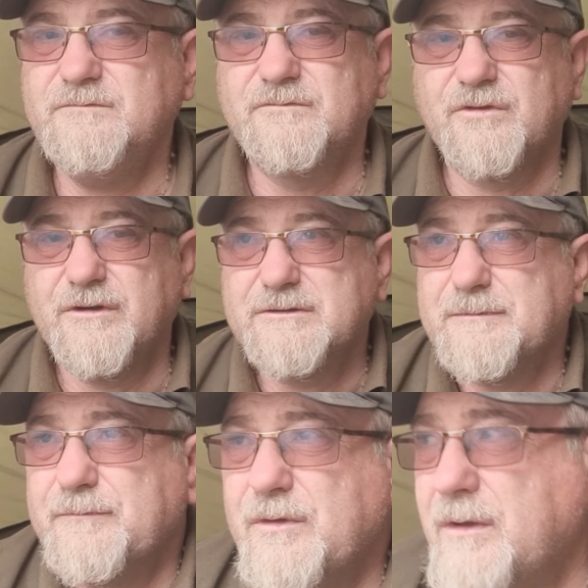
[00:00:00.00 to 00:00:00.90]
Right,
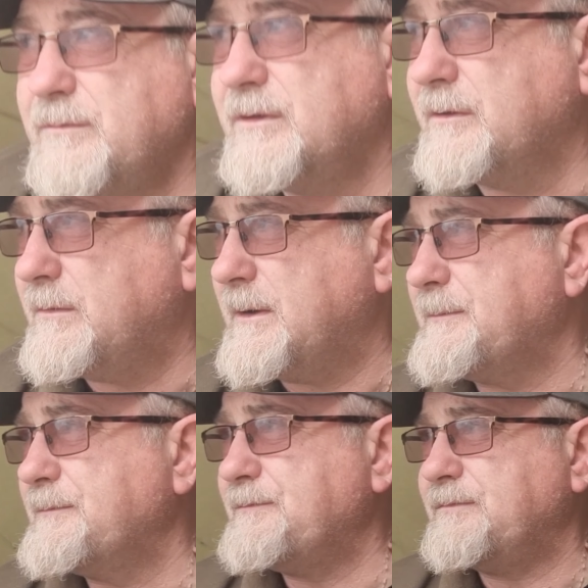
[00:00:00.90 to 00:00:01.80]
I'm going to uh,
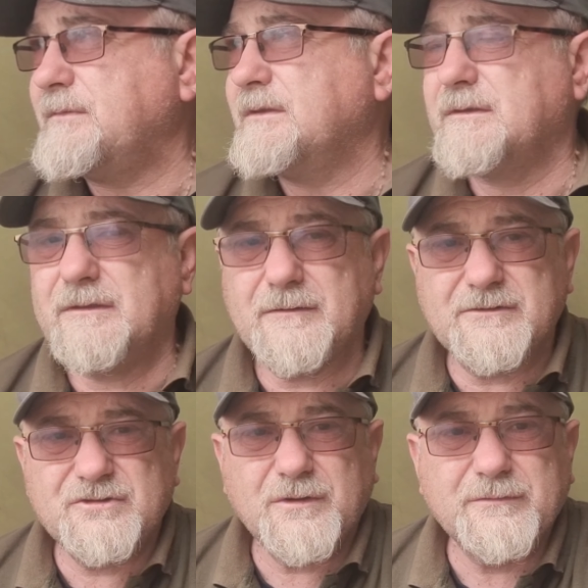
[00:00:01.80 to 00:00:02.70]

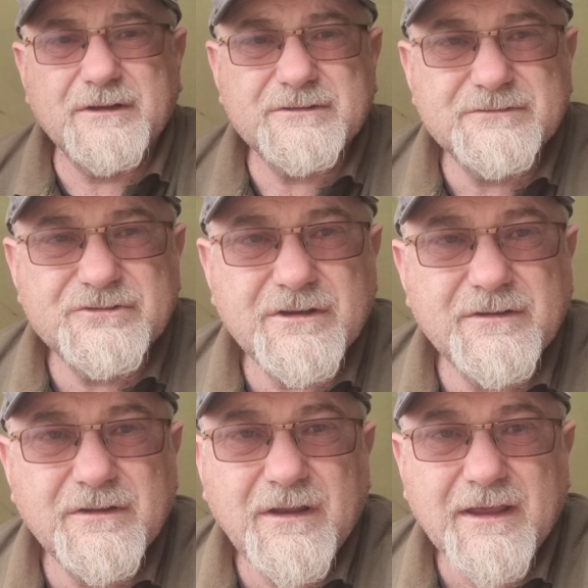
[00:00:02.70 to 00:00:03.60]
stop this and show you the